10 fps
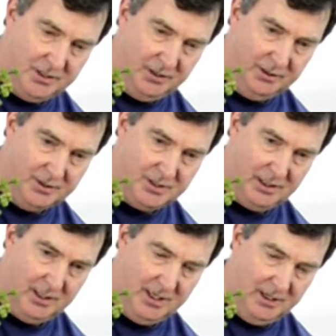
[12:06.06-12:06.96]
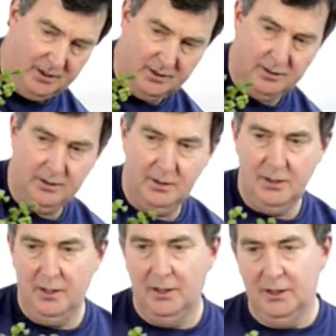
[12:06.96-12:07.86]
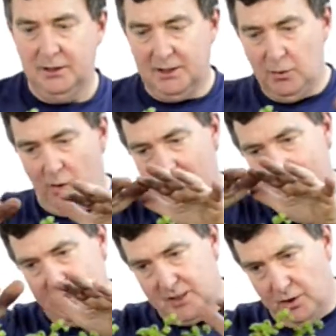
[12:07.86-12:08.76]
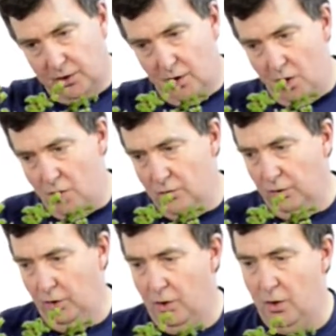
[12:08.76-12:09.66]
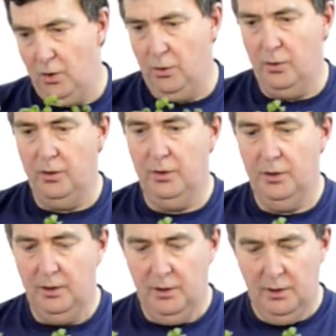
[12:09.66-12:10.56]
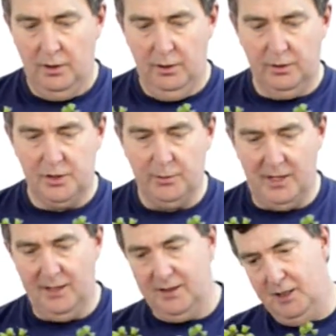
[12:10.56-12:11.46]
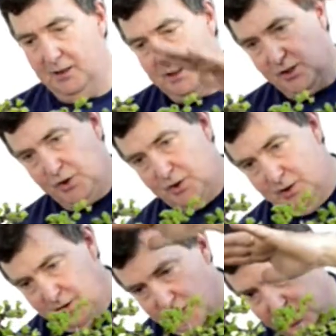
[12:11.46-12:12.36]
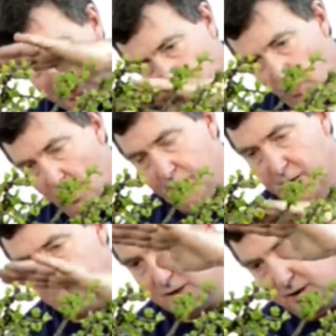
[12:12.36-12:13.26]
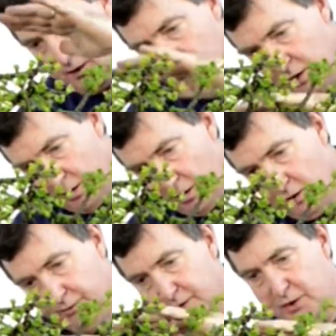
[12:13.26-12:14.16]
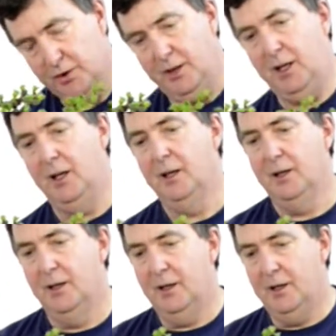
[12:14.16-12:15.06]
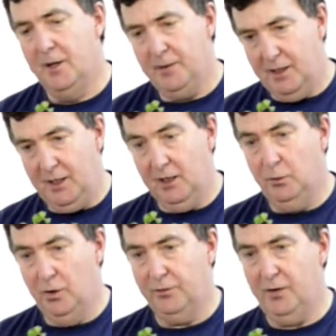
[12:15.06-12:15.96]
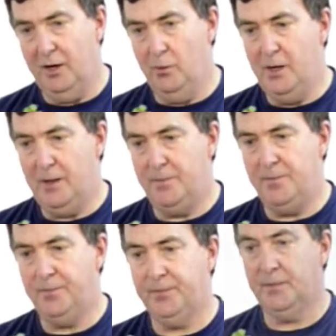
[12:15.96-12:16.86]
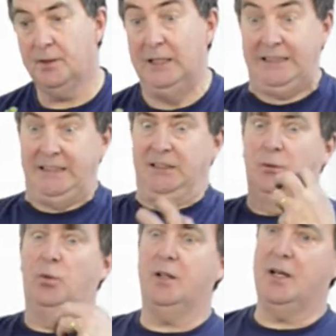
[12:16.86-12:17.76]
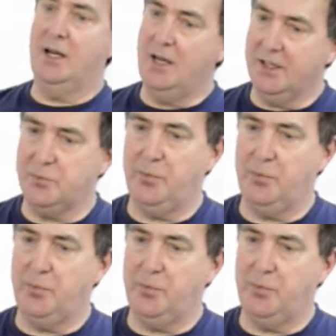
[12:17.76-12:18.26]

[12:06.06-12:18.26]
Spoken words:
that you can see here. Because I quite like this long, low look to it, and I think the squatness of the tree, it'll work very well. One of the hardest